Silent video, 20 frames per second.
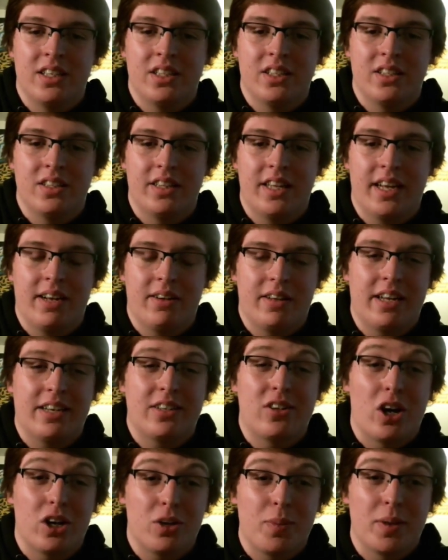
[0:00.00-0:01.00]

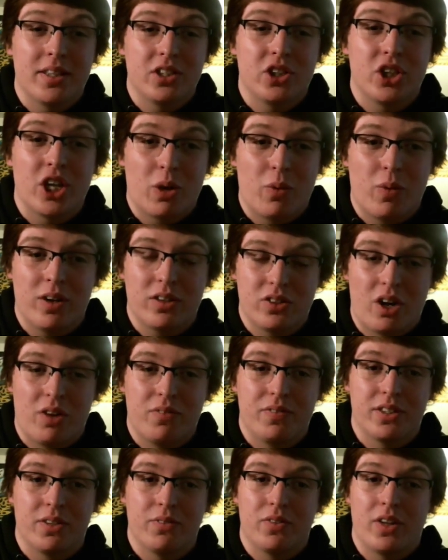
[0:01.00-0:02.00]
They talked about the Jaguars'
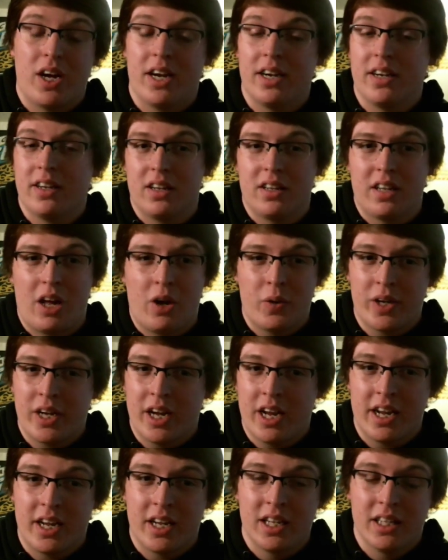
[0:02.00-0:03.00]
offensive line and
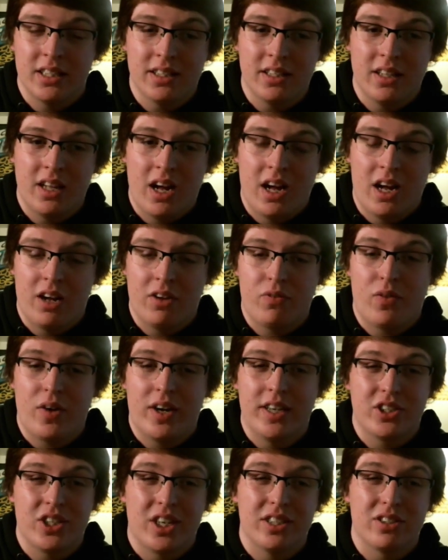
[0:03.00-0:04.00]
allowing a
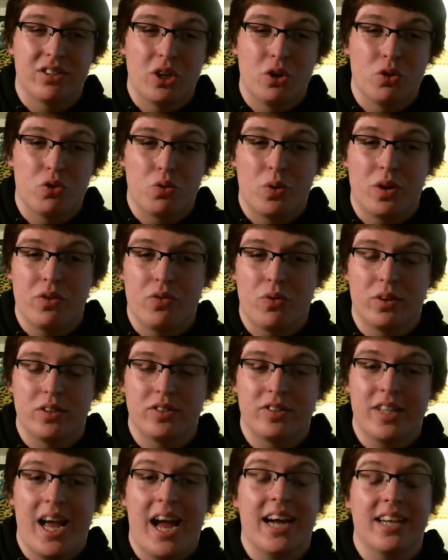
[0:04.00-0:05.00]
franchise-low 24
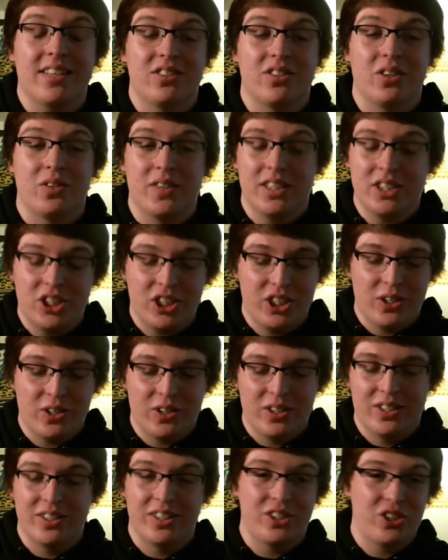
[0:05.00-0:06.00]
sacks. So this
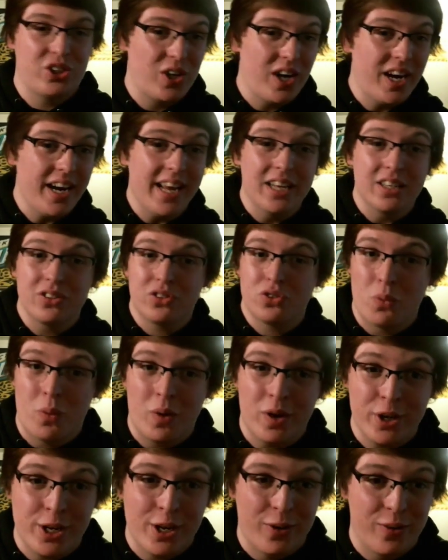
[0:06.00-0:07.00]
year, let's try to hit
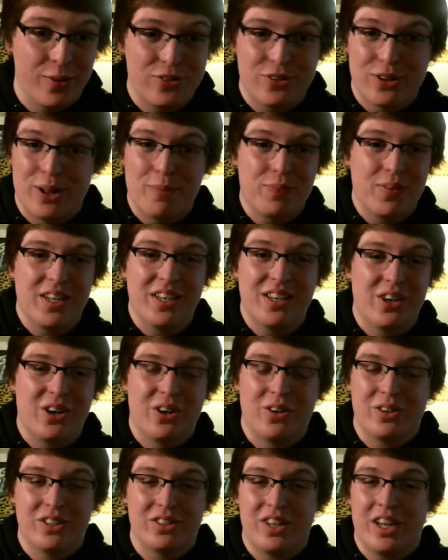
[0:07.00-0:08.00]
20 or something, you
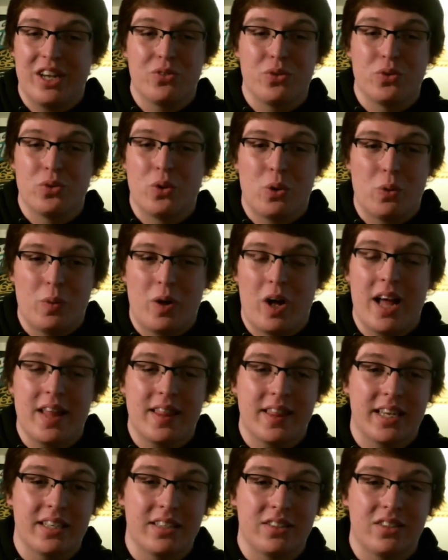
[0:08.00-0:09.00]
know, because Andrew Norwell, I
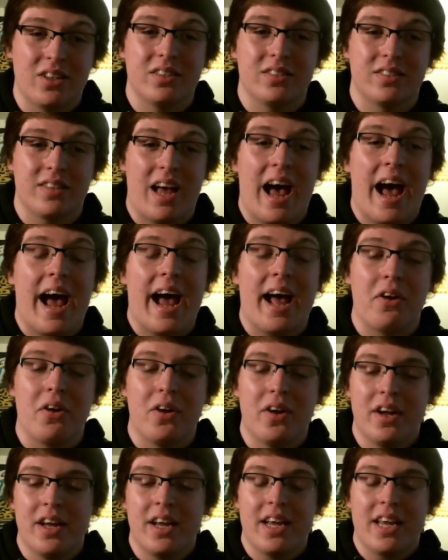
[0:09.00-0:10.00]
think, does
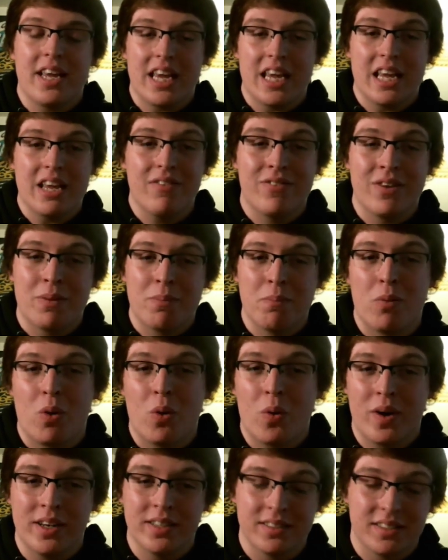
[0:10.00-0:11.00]
add even
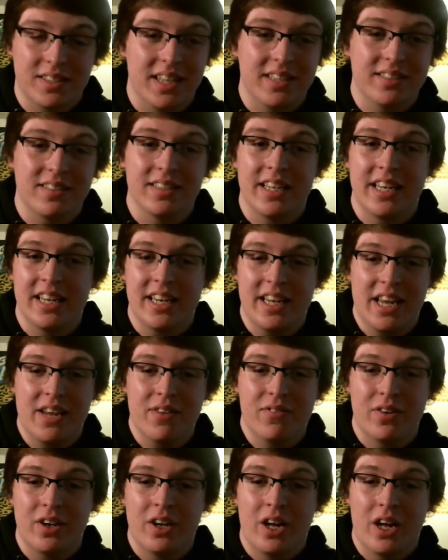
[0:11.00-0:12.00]
more intensity and
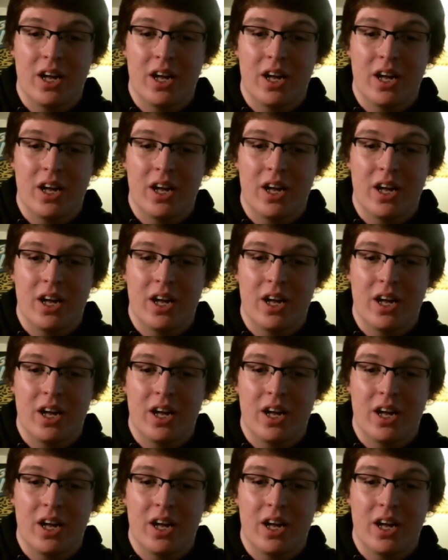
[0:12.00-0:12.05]
even